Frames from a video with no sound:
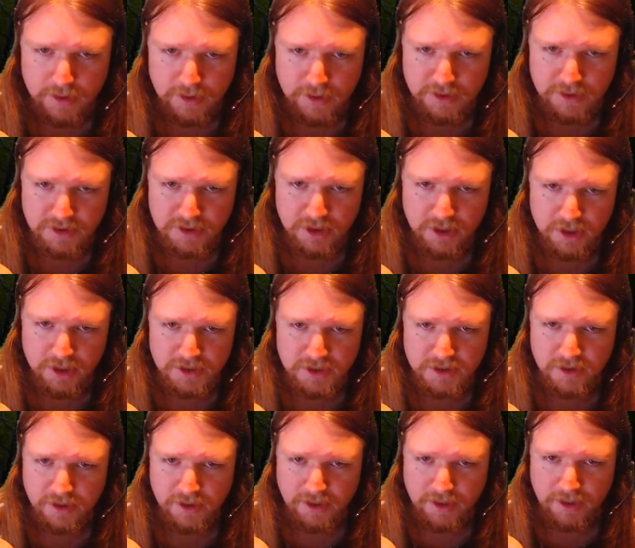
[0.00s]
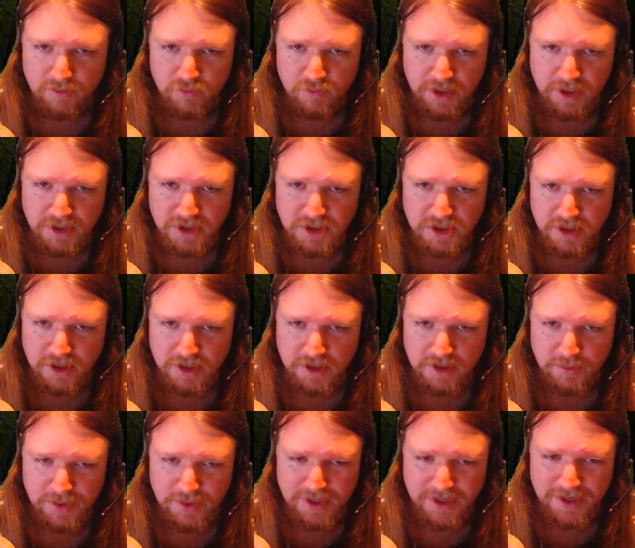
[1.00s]
It's cast like that ranged thing
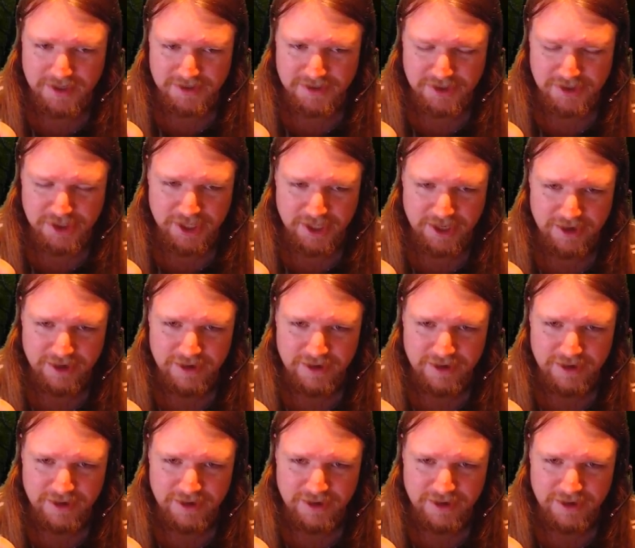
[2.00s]
that we had earlier.